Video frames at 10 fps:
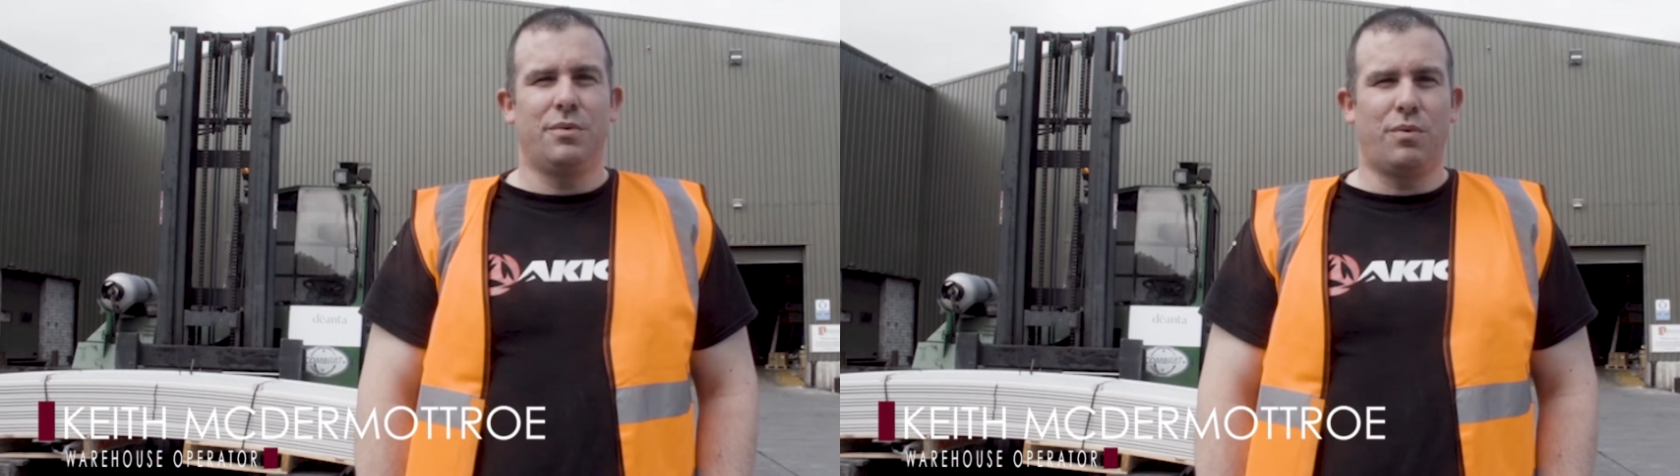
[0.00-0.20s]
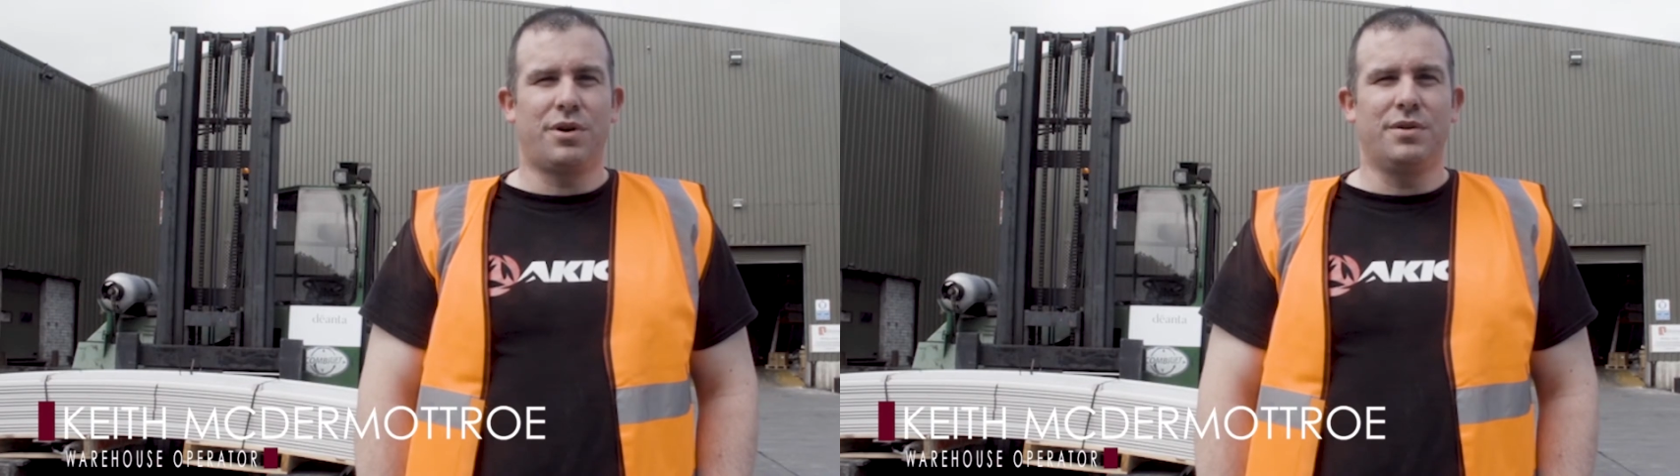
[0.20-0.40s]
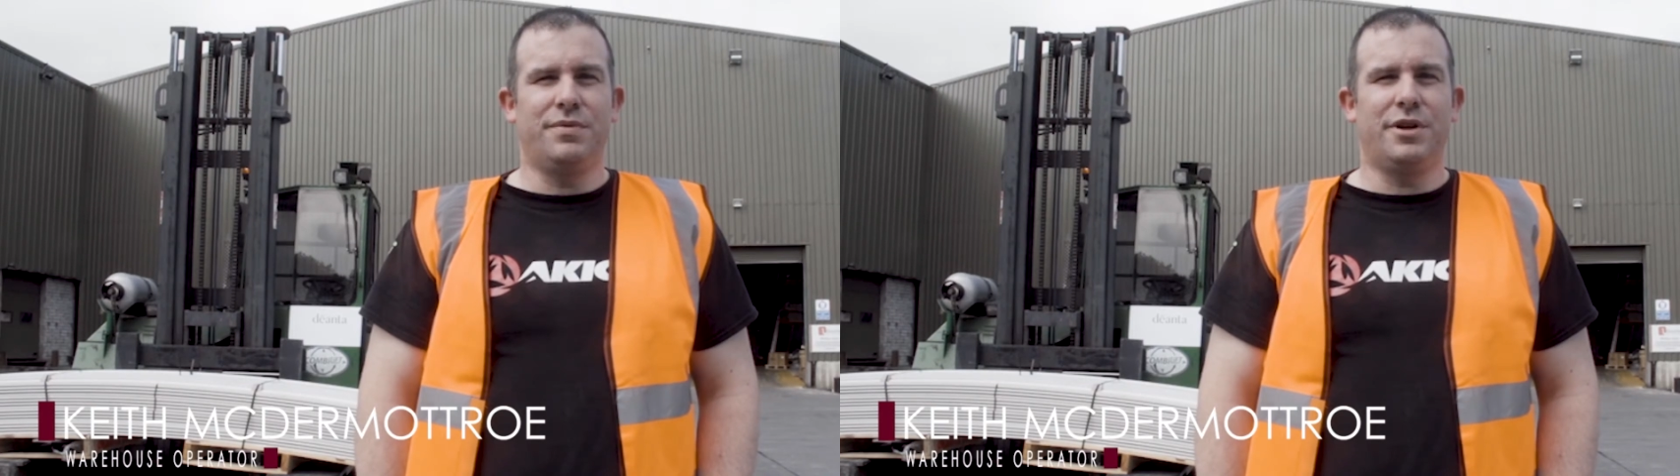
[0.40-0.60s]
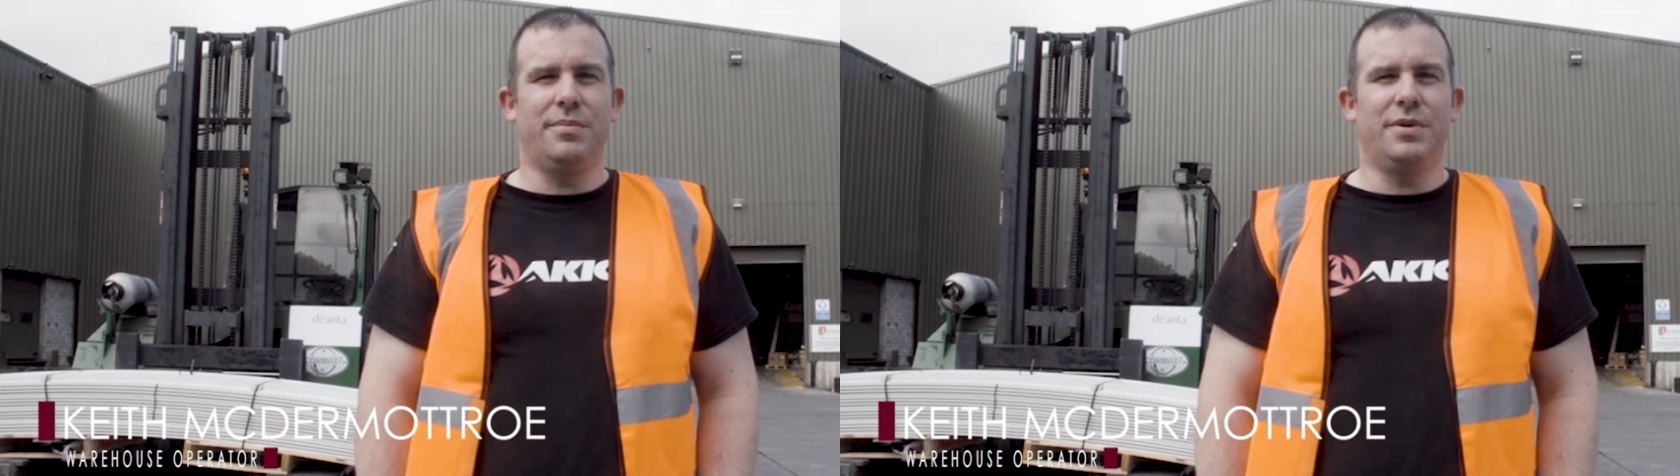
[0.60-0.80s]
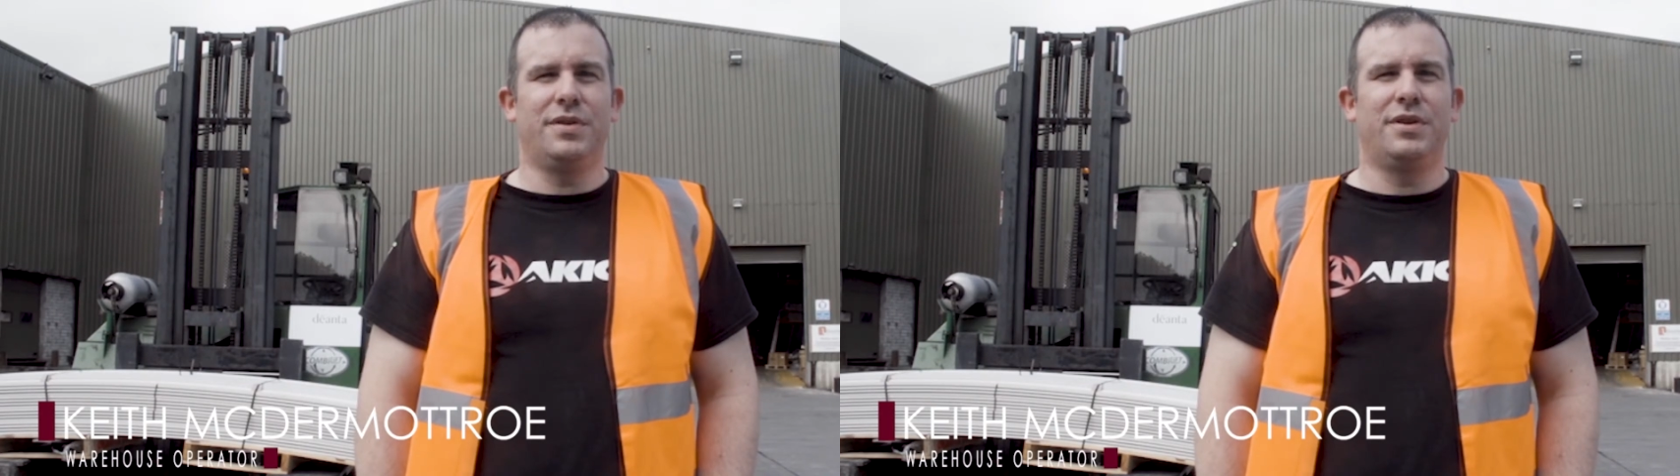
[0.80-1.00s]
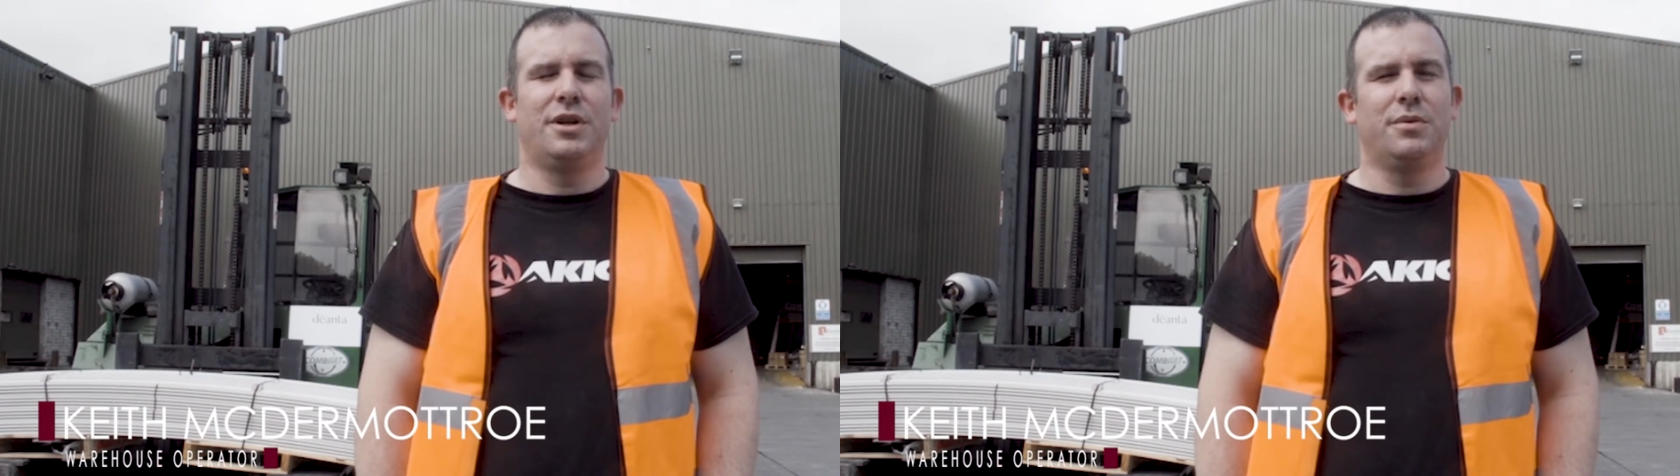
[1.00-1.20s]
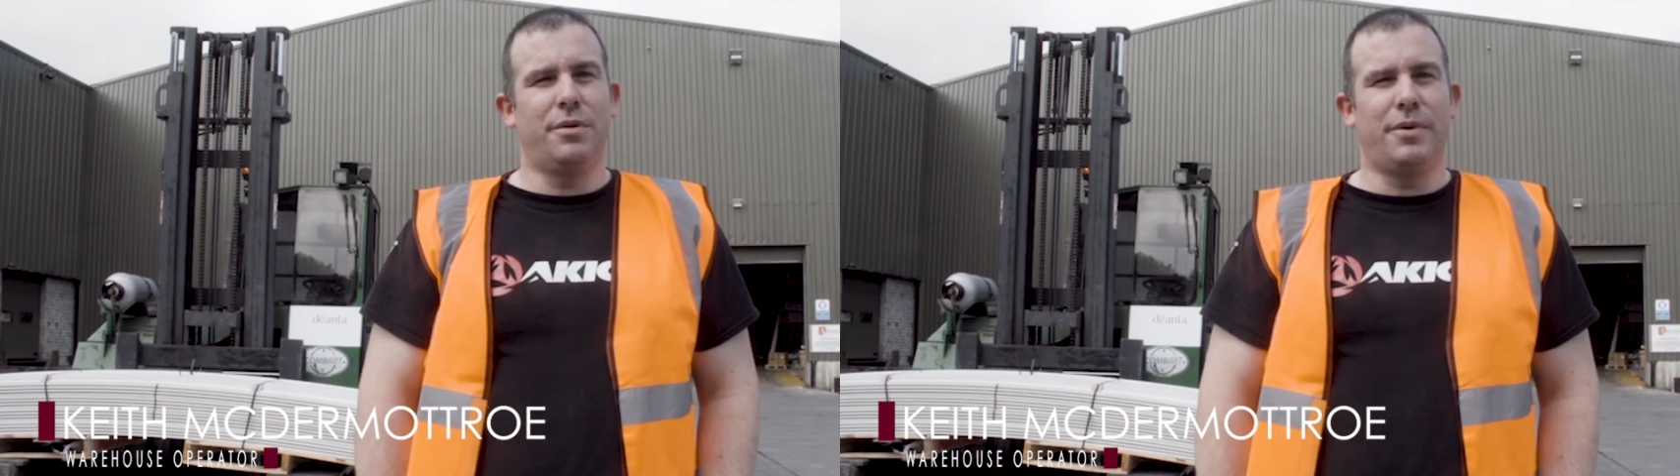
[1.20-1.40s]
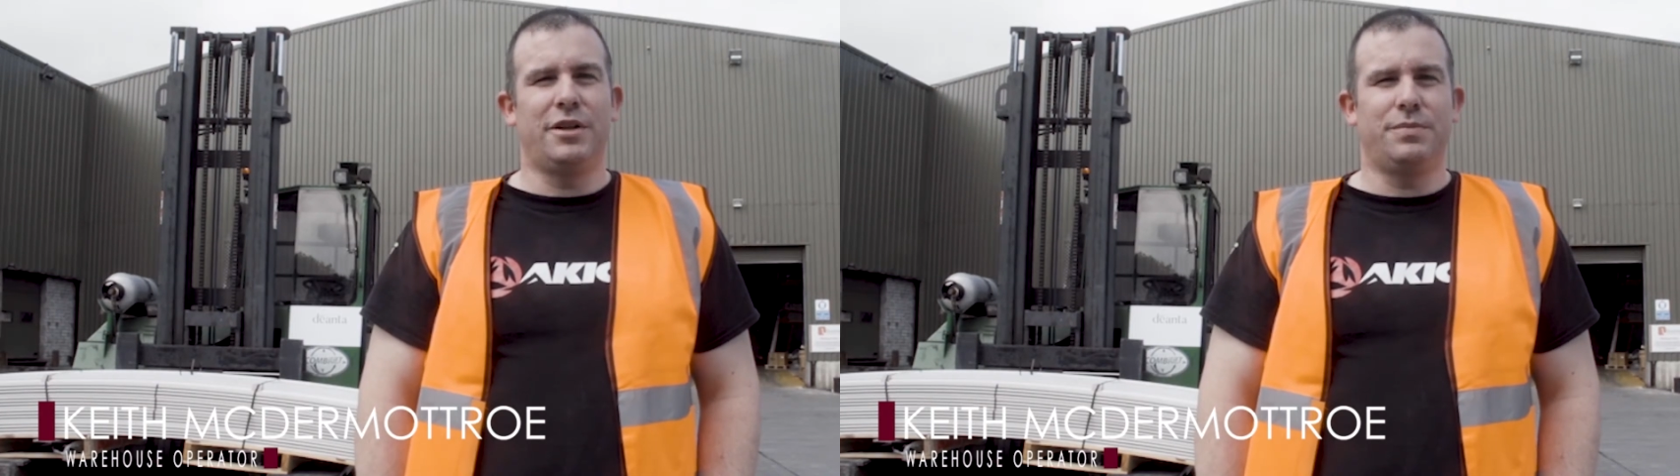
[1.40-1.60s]
work environment where
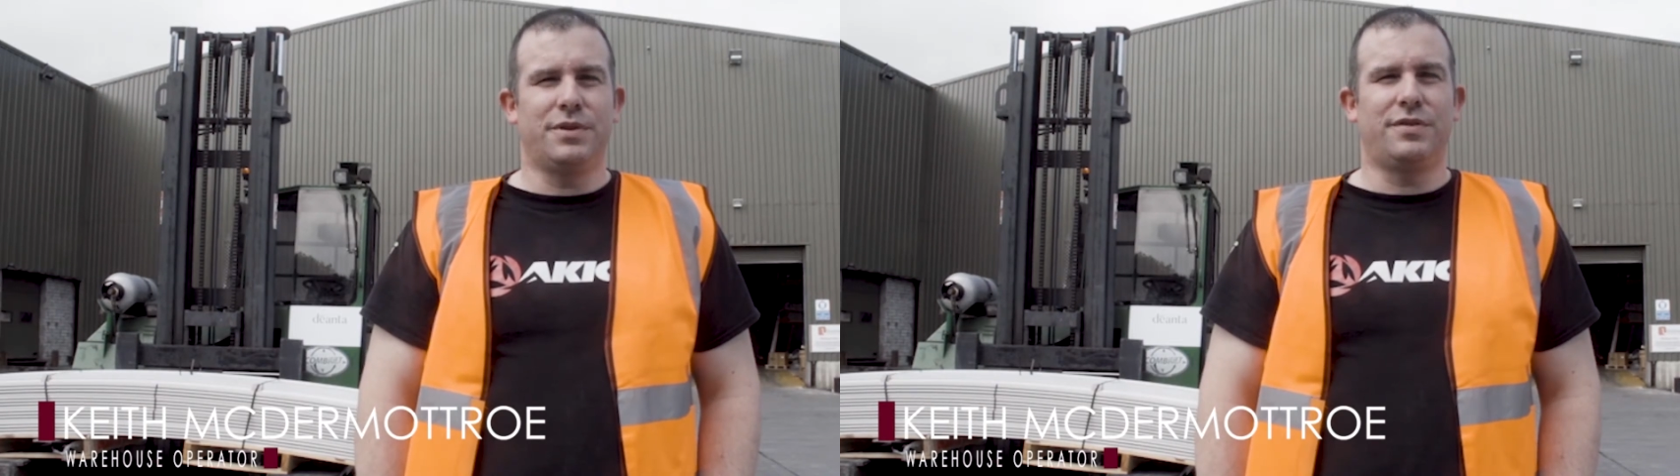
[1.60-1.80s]
management